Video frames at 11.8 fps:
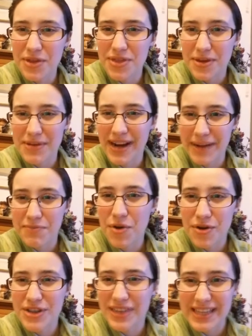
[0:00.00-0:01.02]
with them and i'm
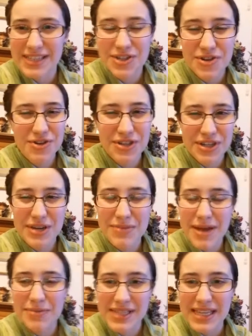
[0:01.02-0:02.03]
worried that he's not going to
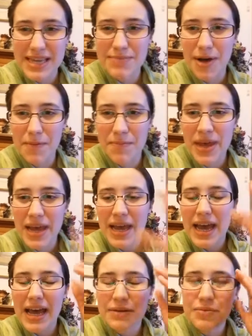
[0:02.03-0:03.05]
be able to keep up
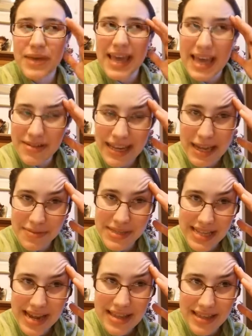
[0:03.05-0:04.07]
and we're hearing him
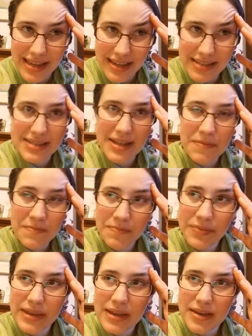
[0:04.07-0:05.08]
say things
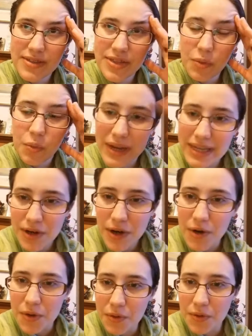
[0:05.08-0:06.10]
that we
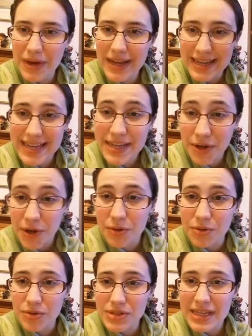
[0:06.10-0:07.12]
know and he
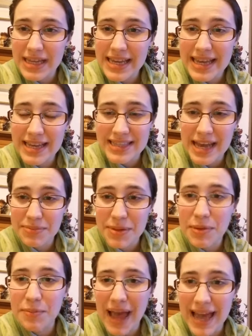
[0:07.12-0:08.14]
knows he has had
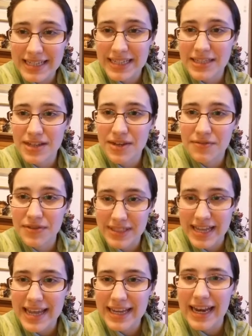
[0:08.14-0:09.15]
people beheaded for
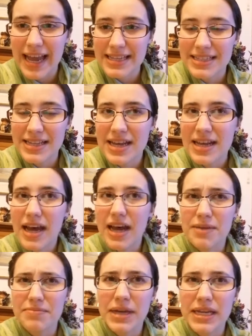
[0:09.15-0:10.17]
saying less
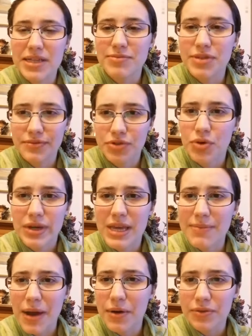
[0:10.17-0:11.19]
um, in terms of talking
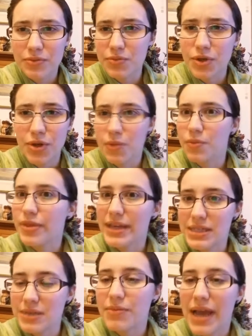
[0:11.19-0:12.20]
about you know things
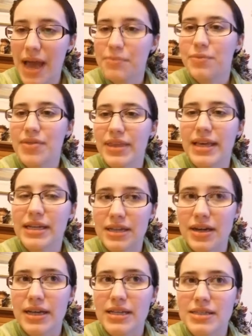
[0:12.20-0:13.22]
that might happen when the king
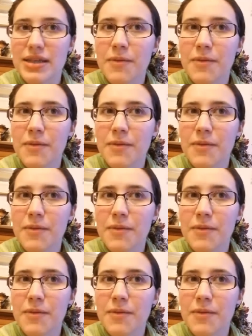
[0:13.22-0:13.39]
dies